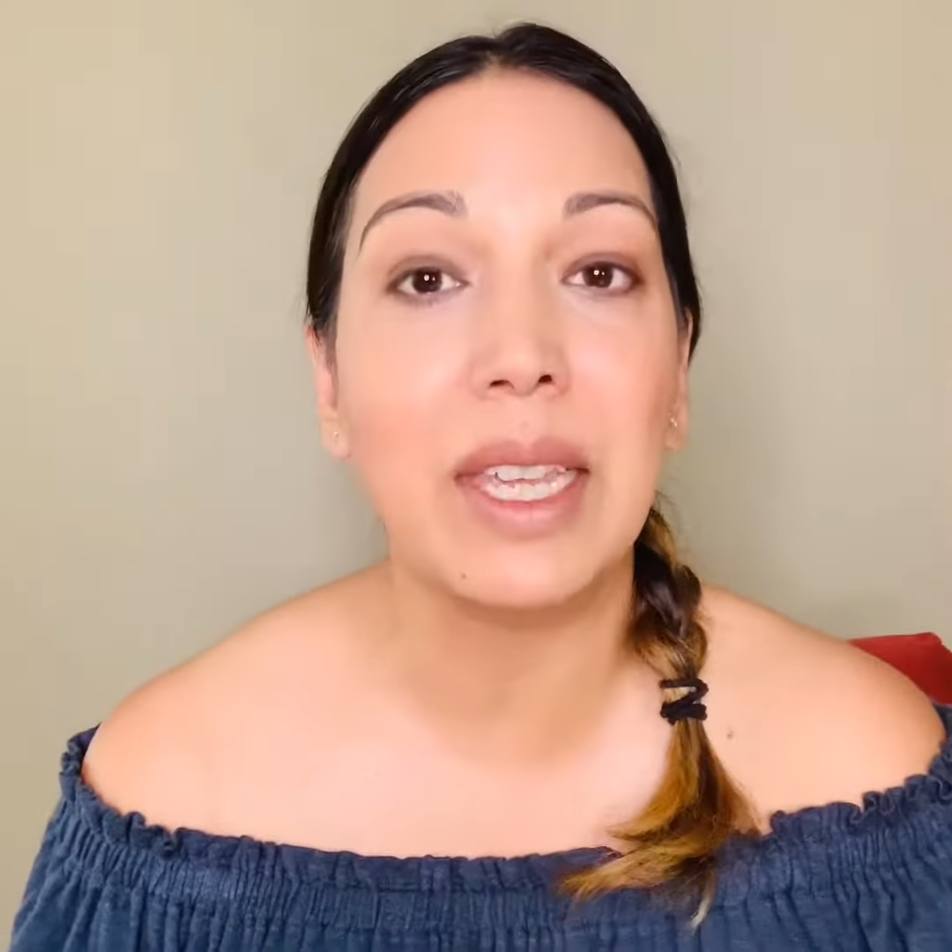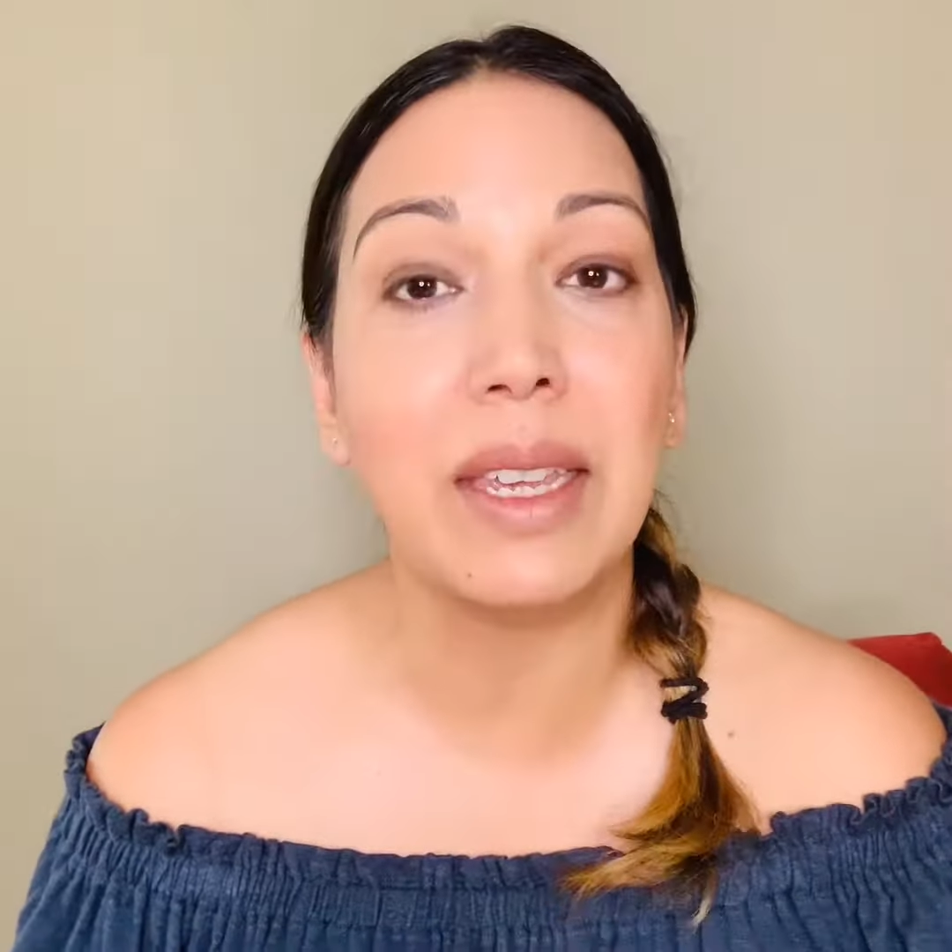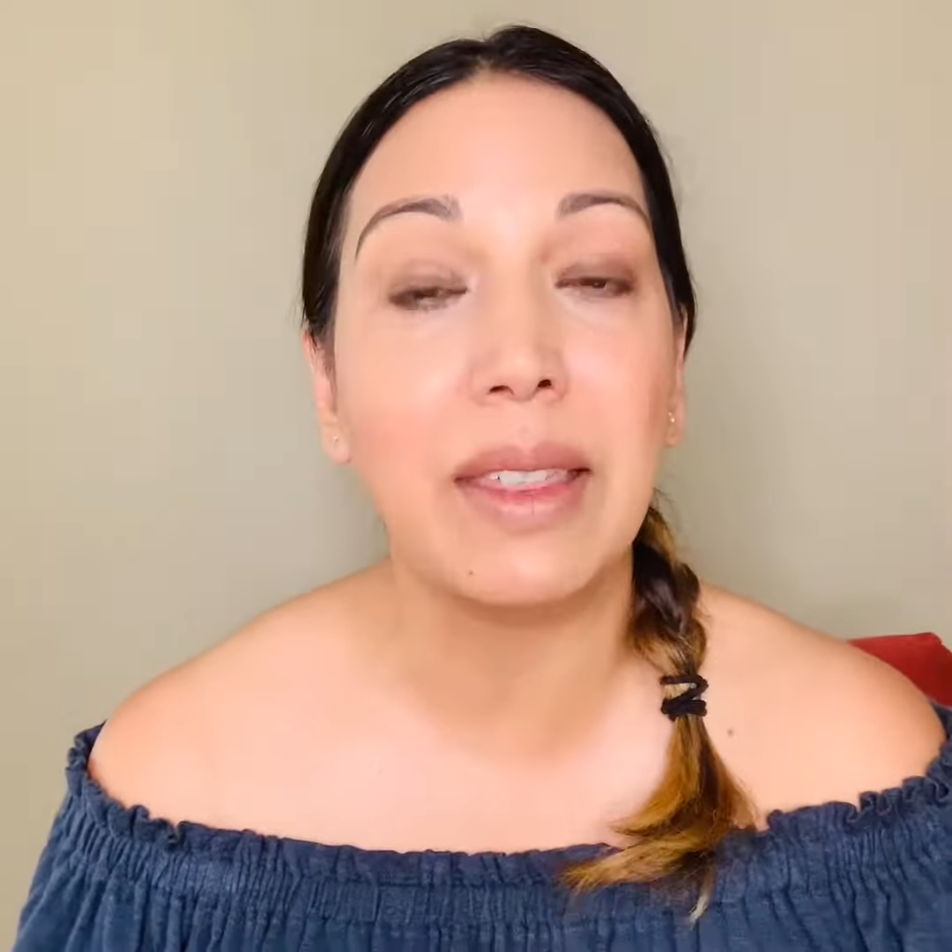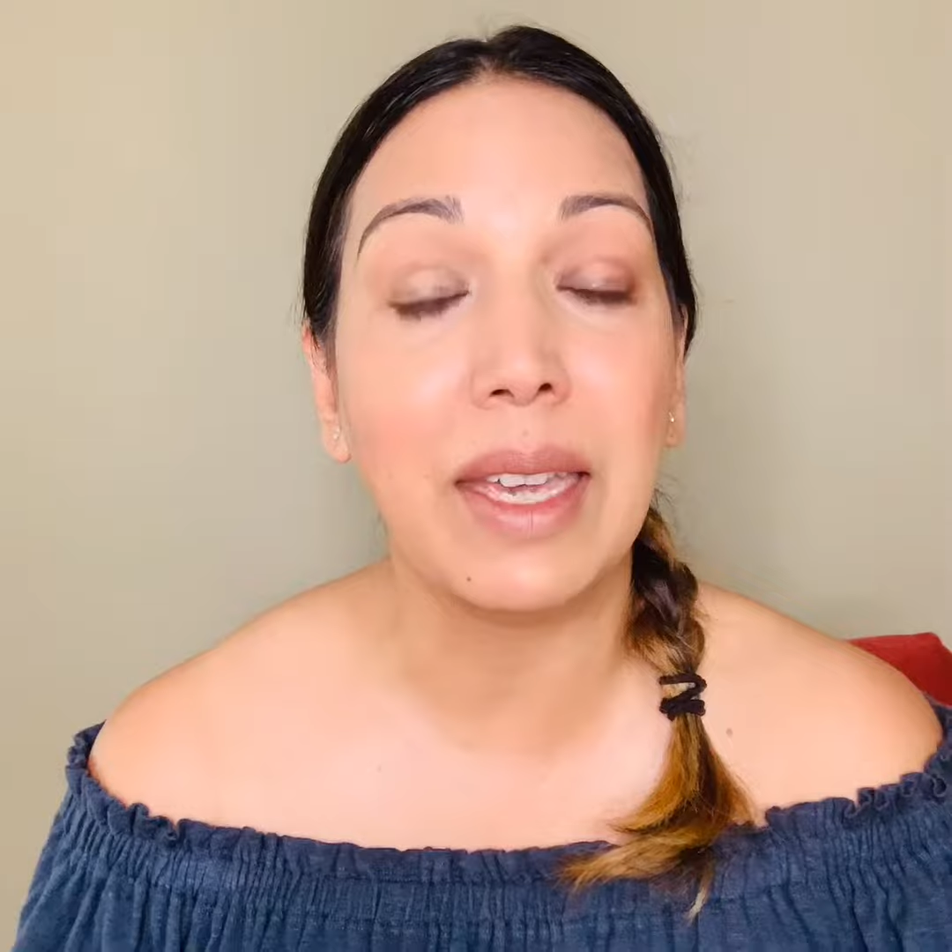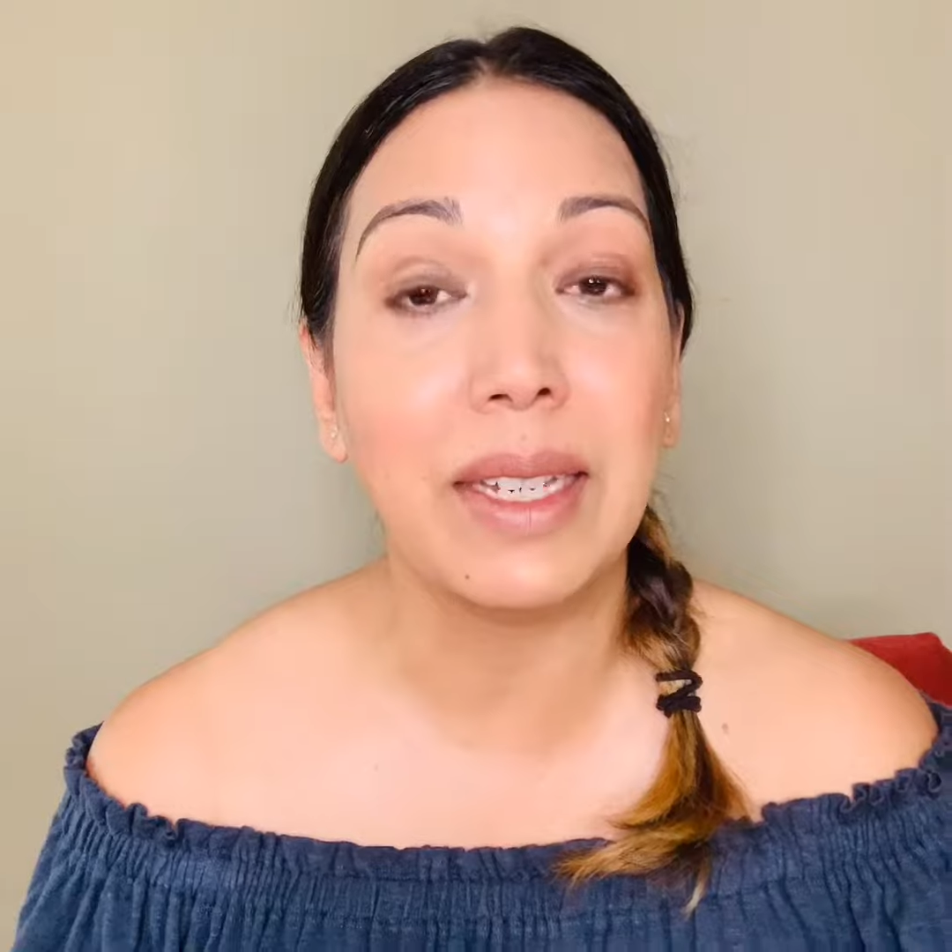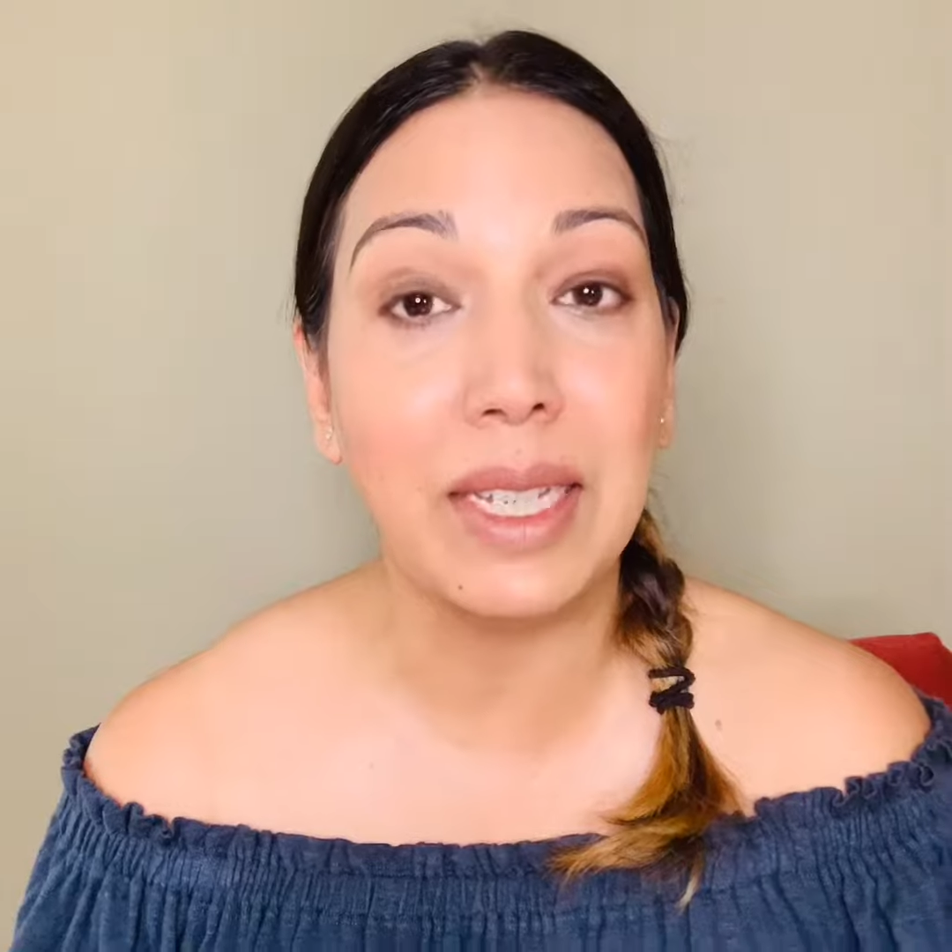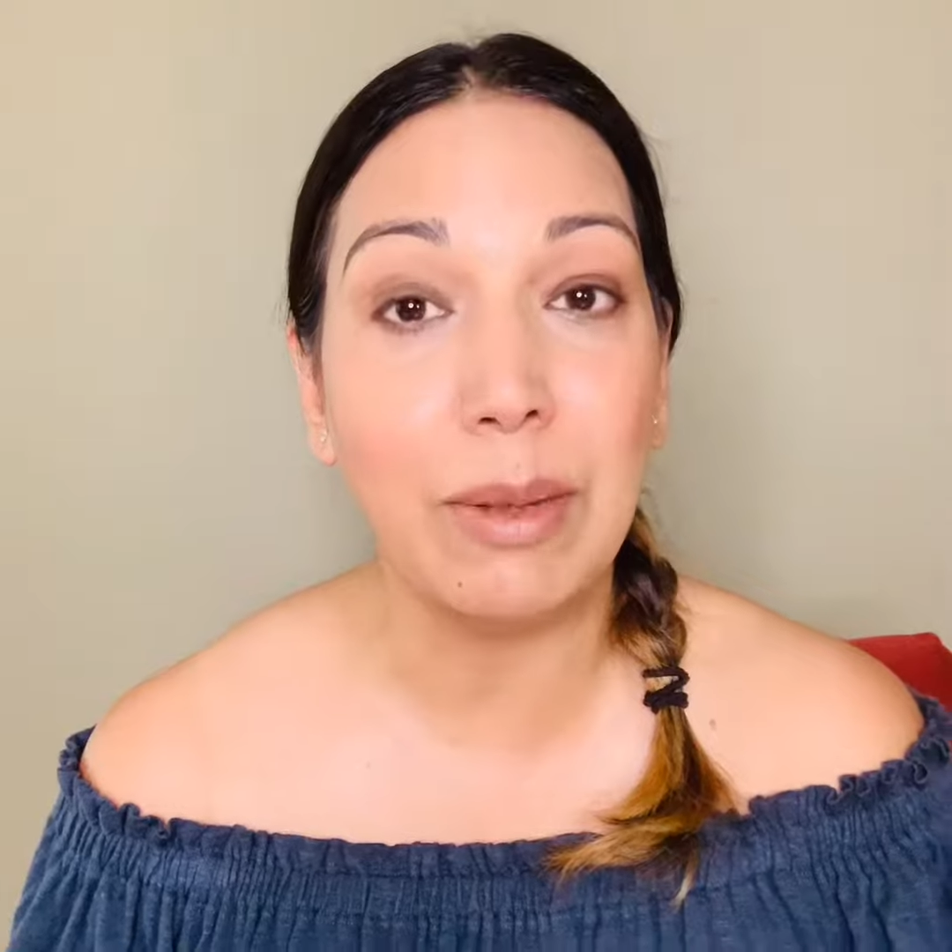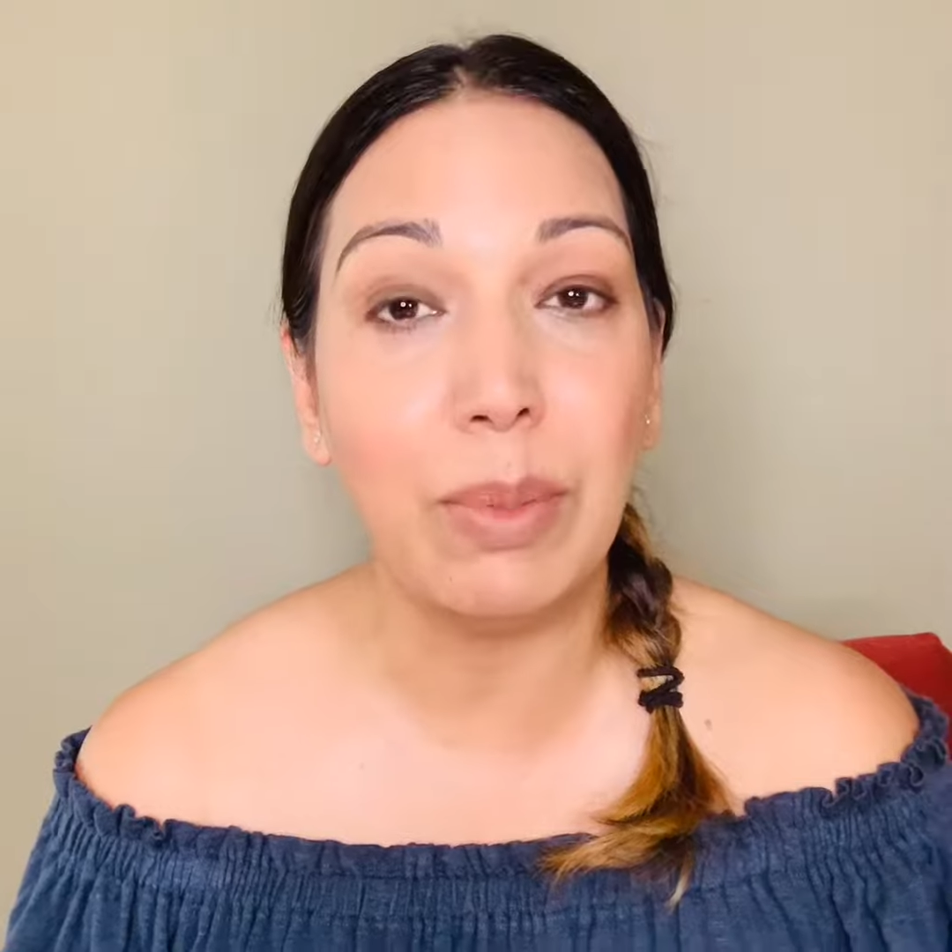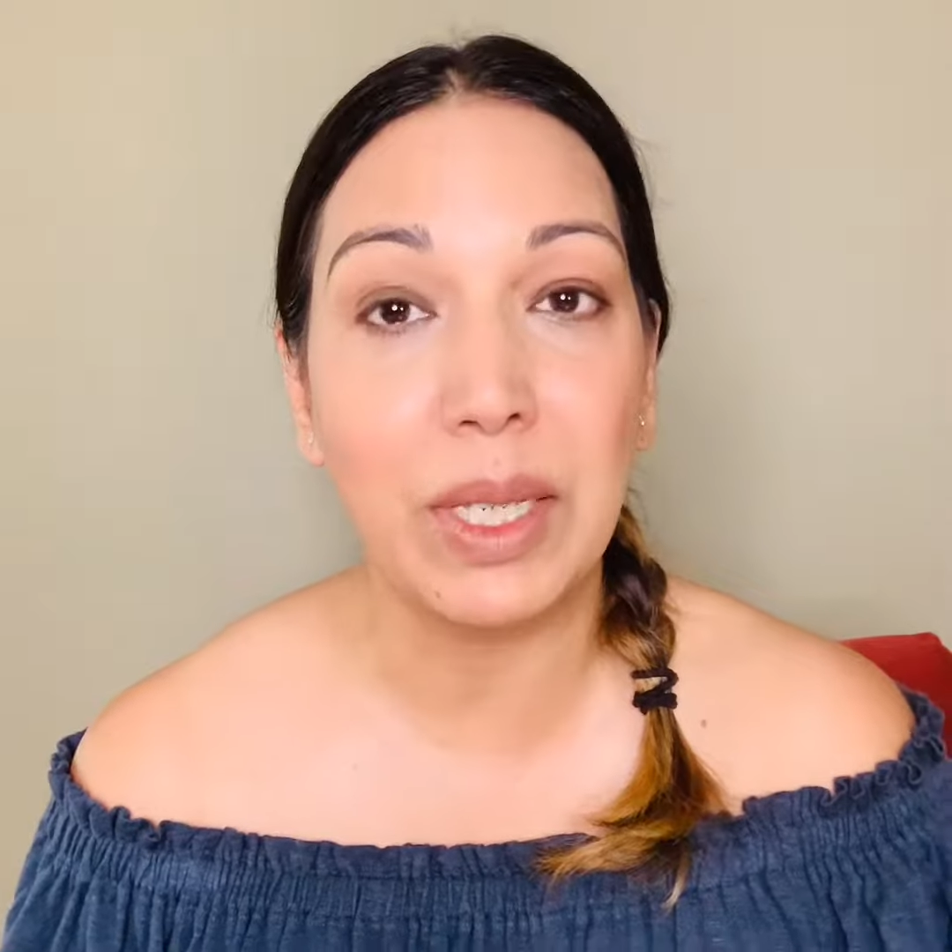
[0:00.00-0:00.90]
think that deep.